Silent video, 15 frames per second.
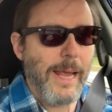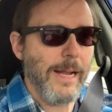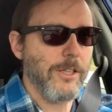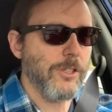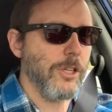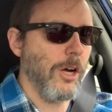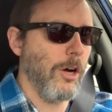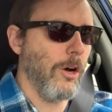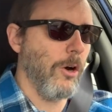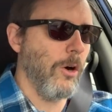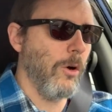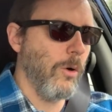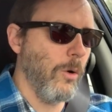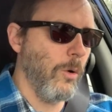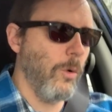And
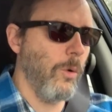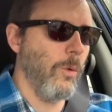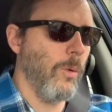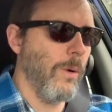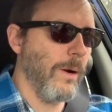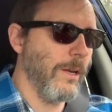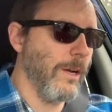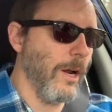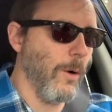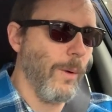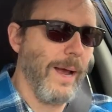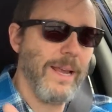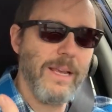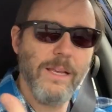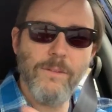so you
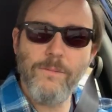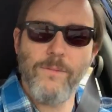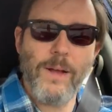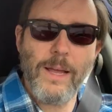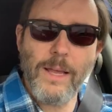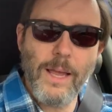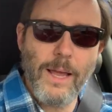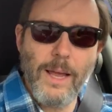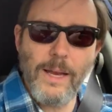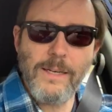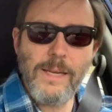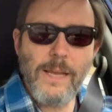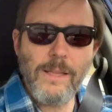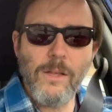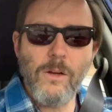know, I give, I, get, I
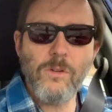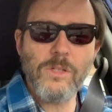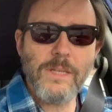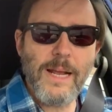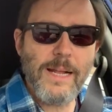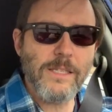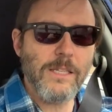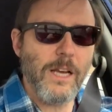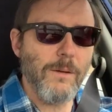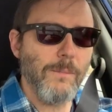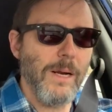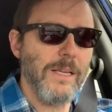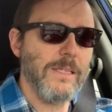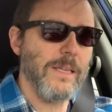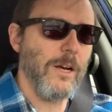take those stats on
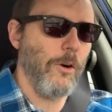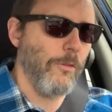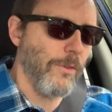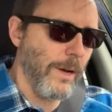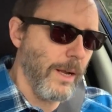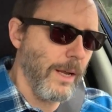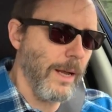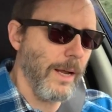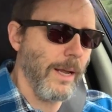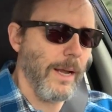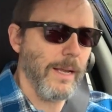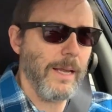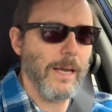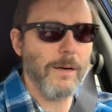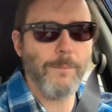myself. I,
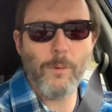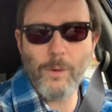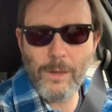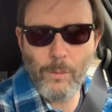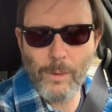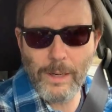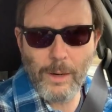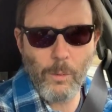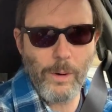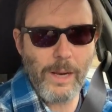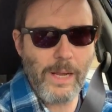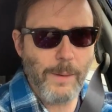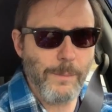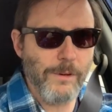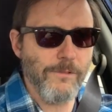I, I, get a point when I
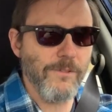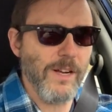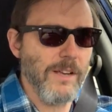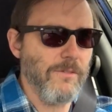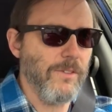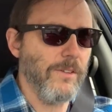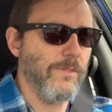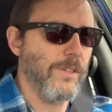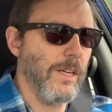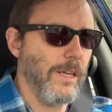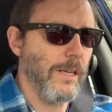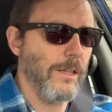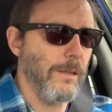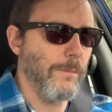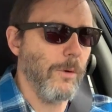wake up at 5.15
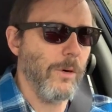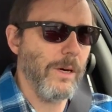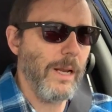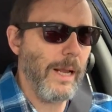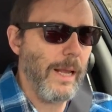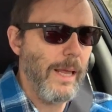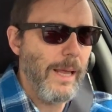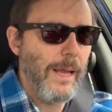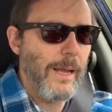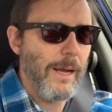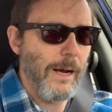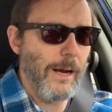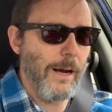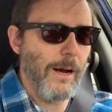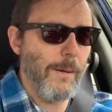in the morning.
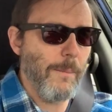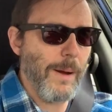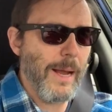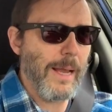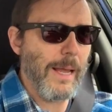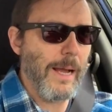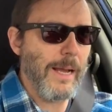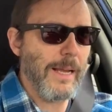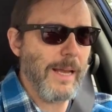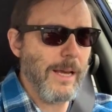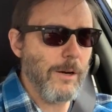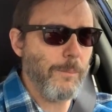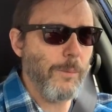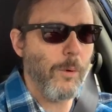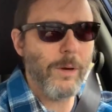Um, I, I
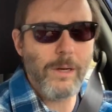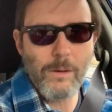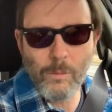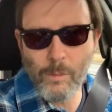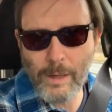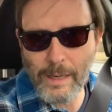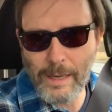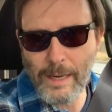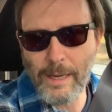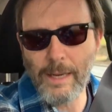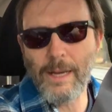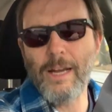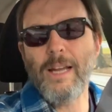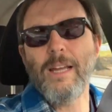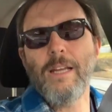get a point when I,
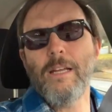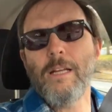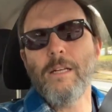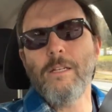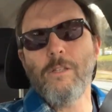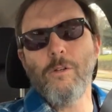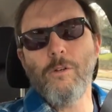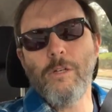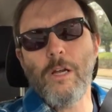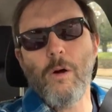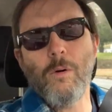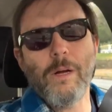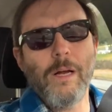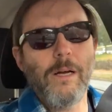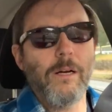I do
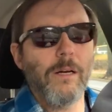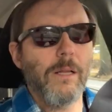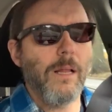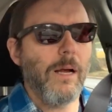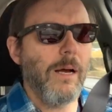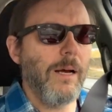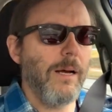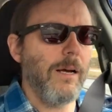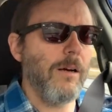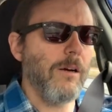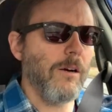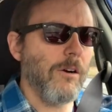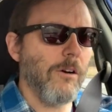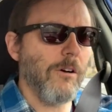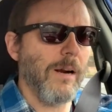yoga
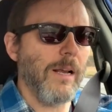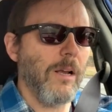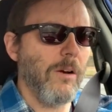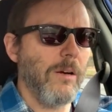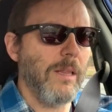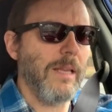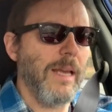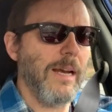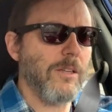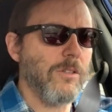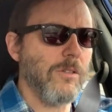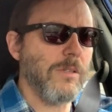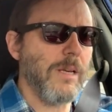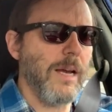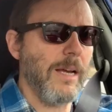uh, or I go to the
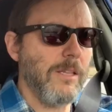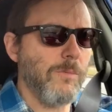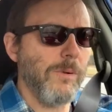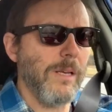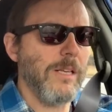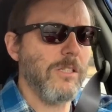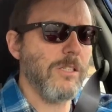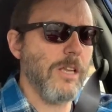exercise place.